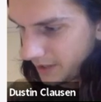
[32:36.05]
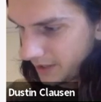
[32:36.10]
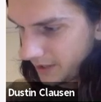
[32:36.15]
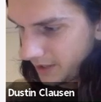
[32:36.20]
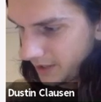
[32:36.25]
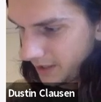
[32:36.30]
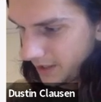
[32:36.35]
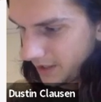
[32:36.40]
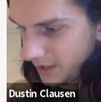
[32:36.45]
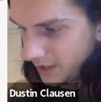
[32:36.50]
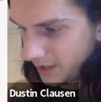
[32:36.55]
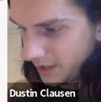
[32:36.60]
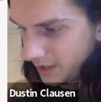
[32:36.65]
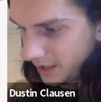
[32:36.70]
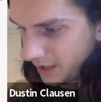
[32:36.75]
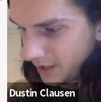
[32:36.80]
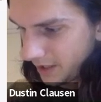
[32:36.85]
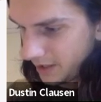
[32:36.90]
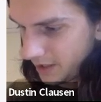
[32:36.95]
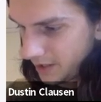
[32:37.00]
Z and then
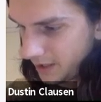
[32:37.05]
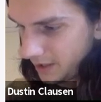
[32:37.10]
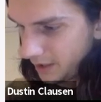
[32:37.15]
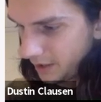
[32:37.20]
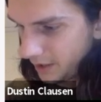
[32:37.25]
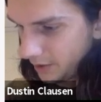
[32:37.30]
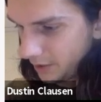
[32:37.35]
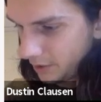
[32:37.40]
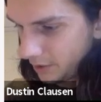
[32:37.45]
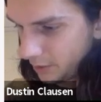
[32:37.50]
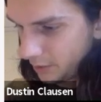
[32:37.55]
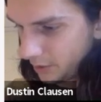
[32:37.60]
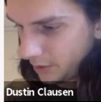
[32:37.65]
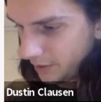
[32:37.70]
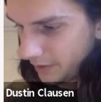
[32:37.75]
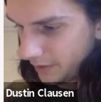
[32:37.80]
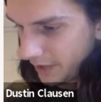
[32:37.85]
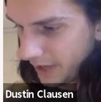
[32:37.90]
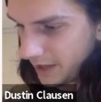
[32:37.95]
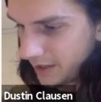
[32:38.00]
take the Z linear dual
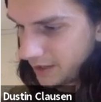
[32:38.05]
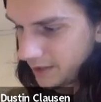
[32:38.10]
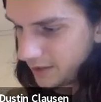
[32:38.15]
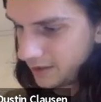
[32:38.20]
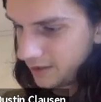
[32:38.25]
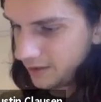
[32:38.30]
of that,